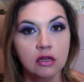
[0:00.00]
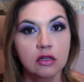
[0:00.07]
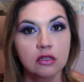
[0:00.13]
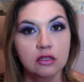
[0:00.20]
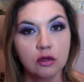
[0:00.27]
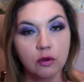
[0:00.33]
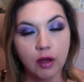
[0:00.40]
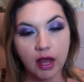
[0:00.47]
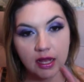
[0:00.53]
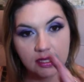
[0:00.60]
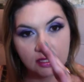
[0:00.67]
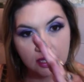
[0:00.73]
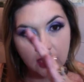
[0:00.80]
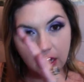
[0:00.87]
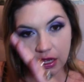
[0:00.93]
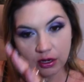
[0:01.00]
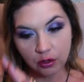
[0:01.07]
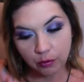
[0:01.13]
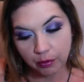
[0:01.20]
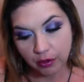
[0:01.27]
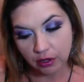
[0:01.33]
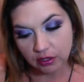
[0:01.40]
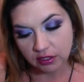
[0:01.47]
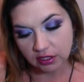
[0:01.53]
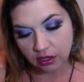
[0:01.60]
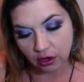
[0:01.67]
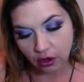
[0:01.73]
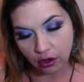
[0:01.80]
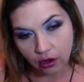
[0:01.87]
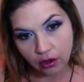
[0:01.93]
So as the candle burns, it
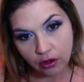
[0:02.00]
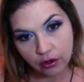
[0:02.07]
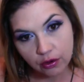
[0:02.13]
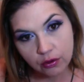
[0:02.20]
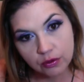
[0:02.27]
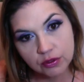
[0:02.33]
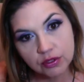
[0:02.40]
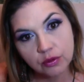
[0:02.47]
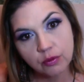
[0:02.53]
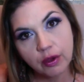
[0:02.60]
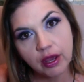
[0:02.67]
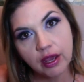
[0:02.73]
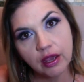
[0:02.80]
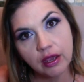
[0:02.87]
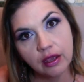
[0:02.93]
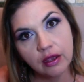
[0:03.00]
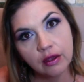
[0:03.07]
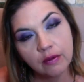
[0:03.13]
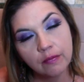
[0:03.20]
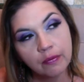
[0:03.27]
all goes away.